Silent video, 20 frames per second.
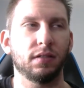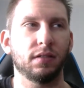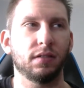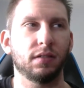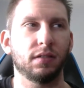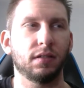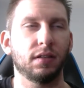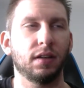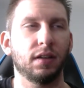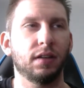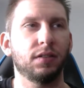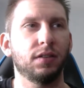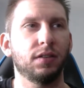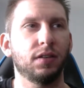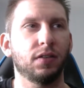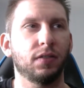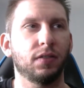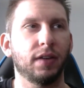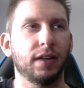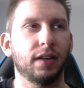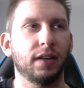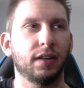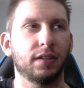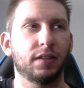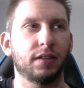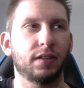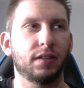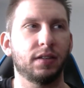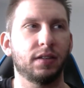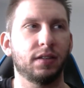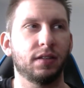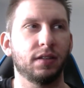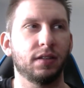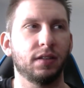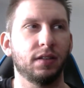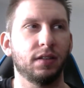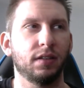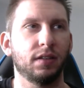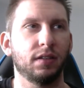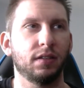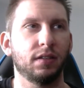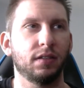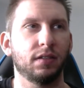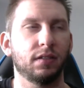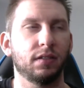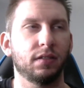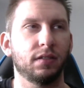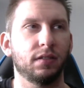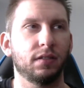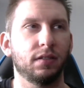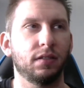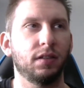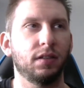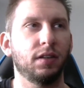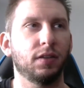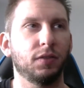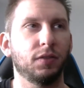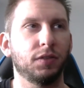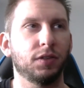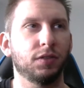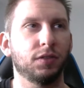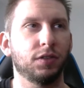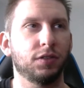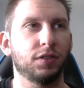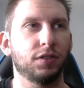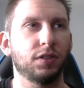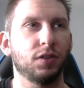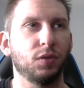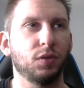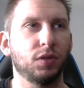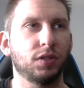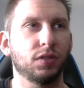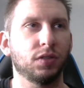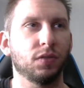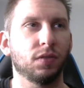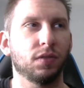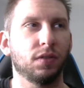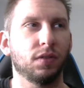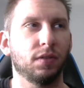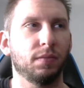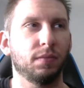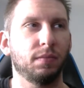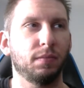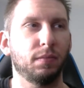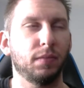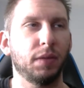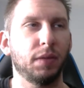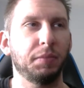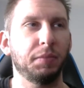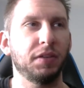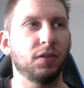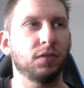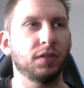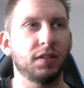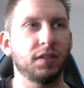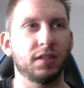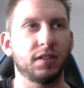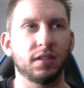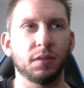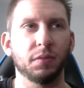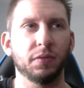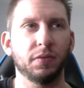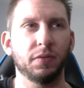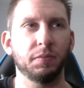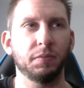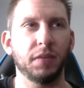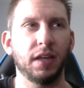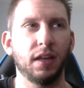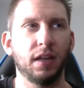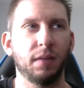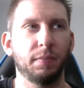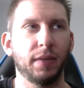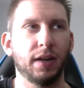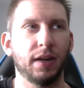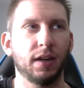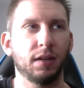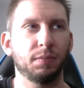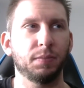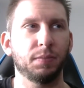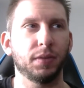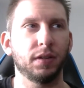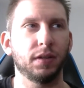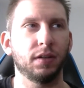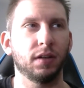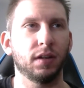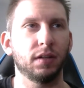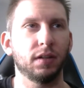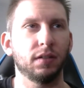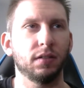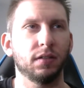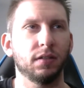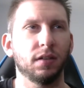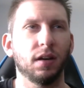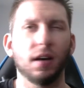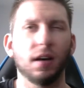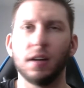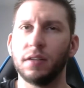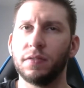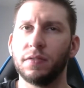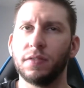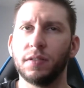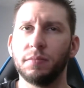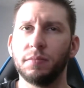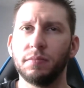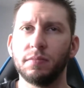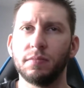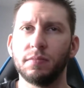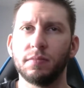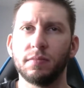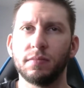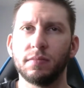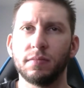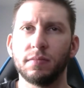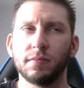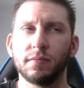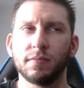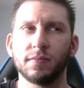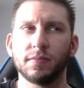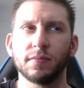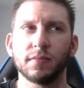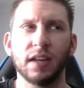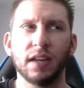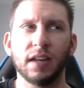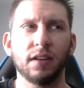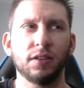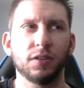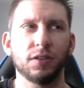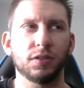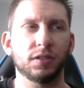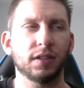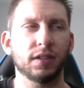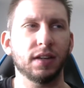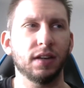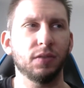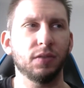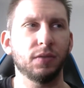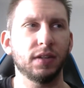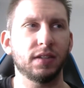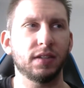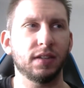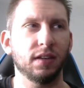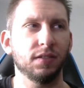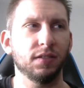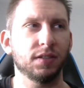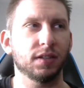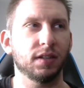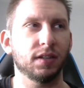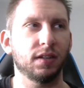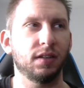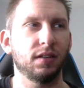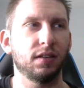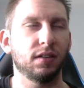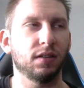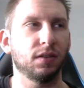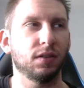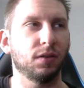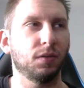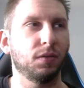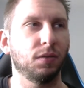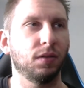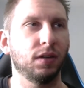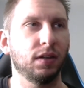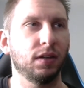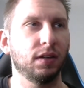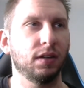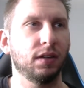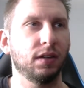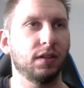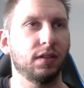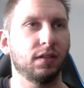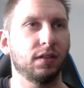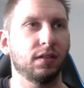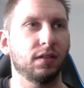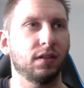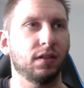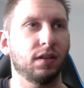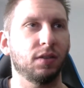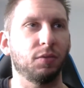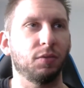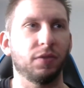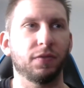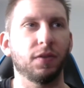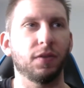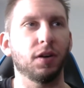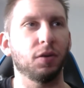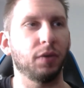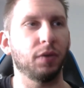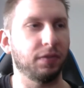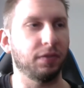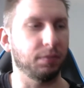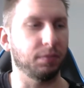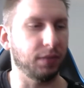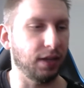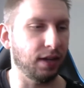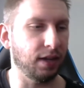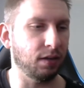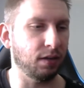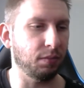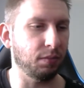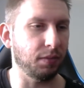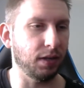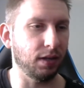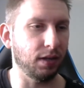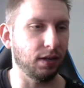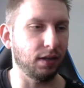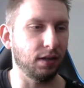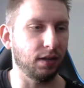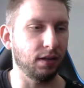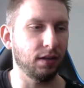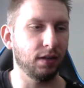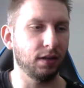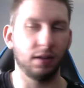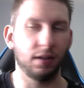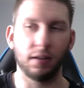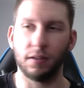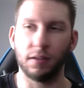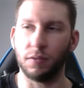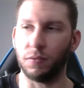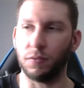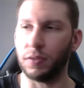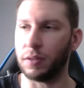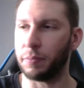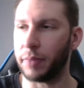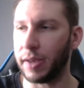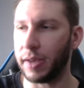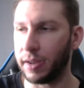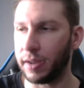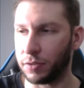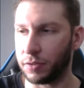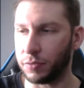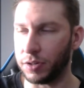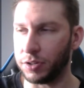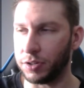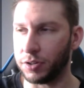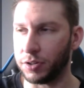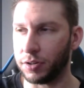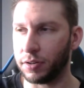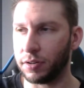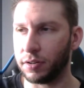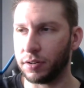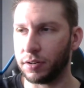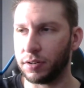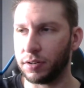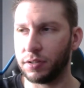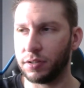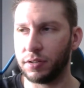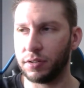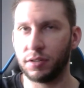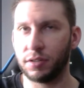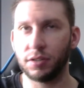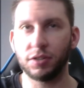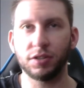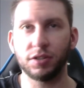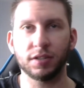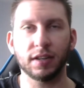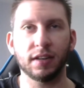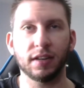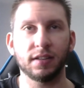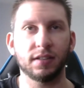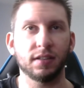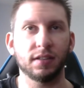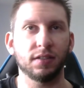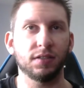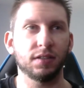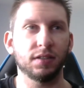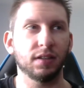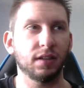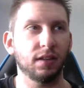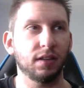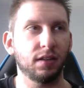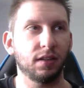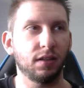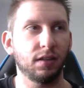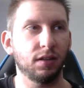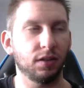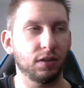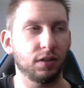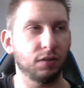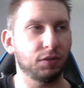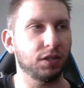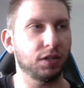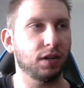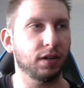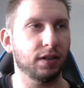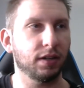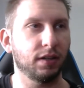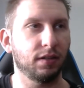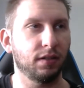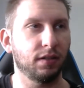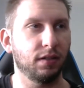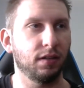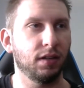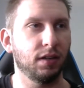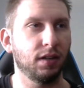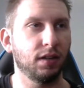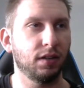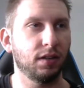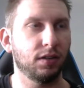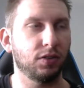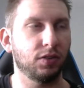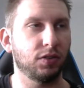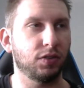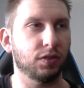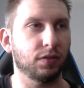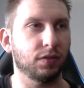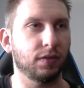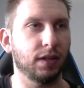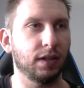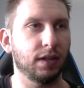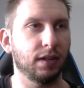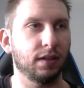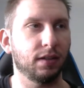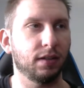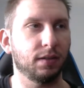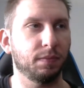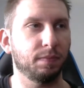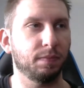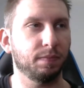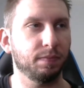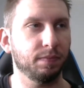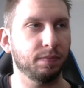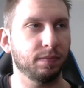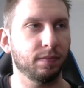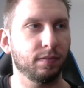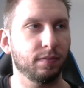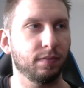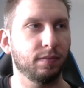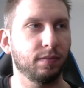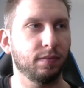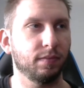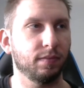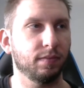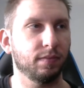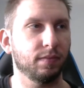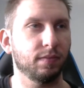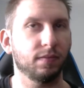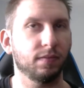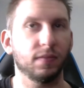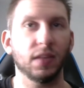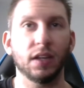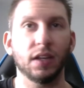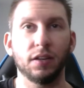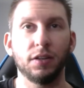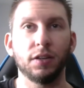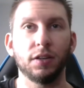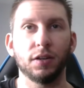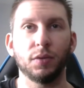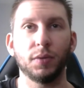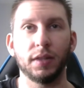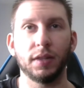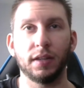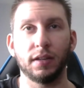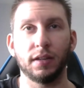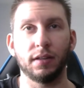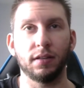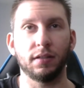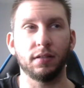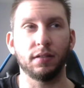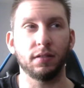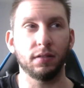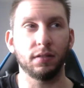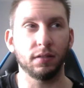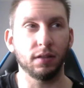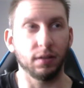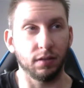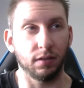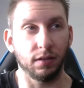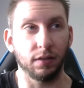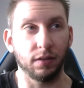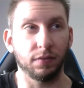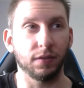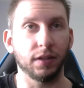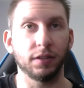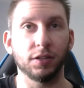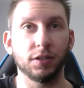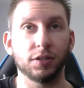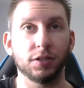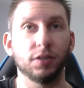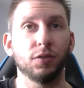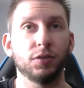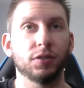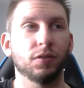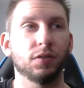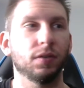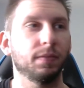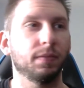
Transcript: I don't know. I guess, you know, during the snowstorm, maybe only some of them came back, but not all of them. I It's kind of what it sounds like. You know, uh, we're far away from the enemy. When the pack returns, just kind of sounds like you know they were talking during, um, you know, when they they, they fled the snowstorm.